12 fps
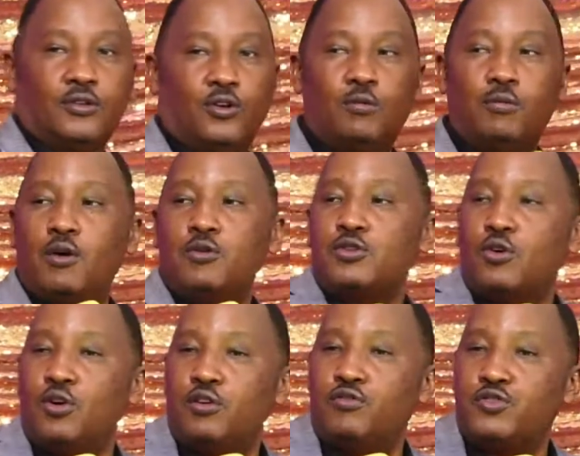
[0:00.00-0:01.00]
On Mount
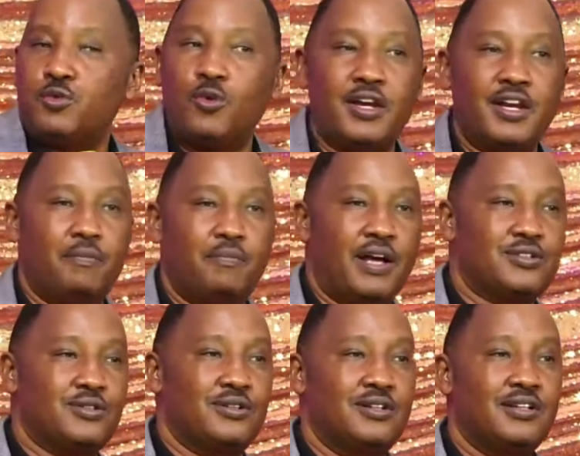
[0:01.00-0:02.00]
Olives, one
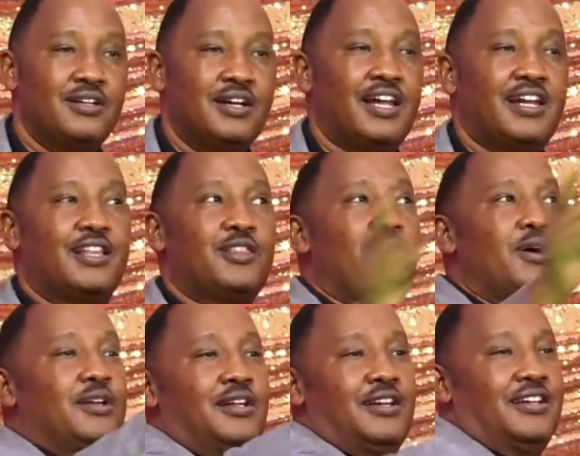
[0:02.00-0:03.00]
person, another
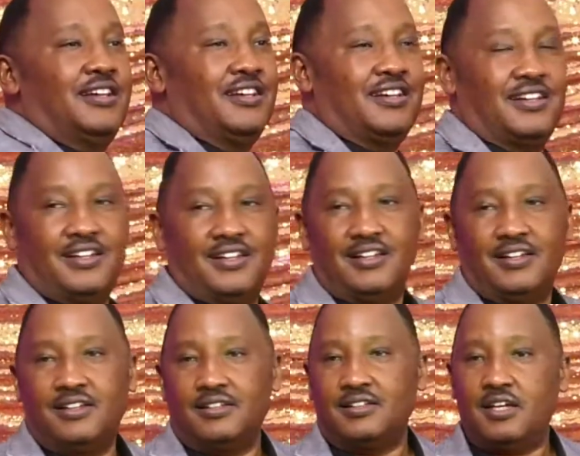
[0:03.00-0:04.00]
one
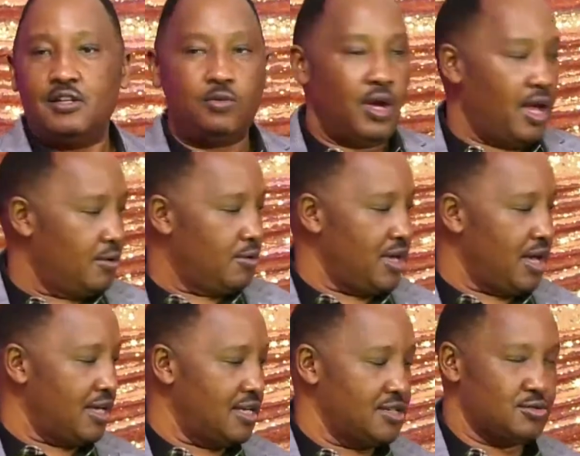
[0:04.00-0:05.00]
said, Where? We
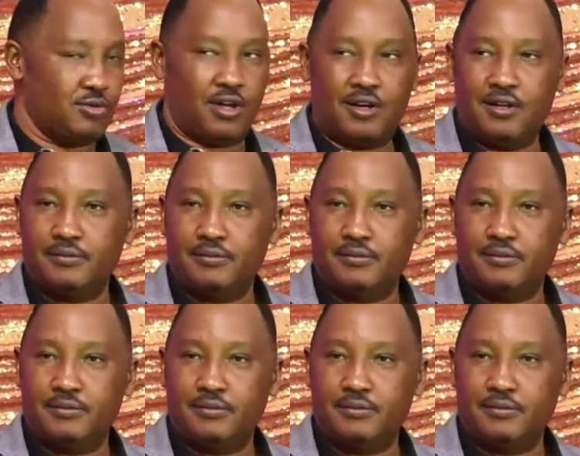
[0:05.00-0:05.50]
are in Israel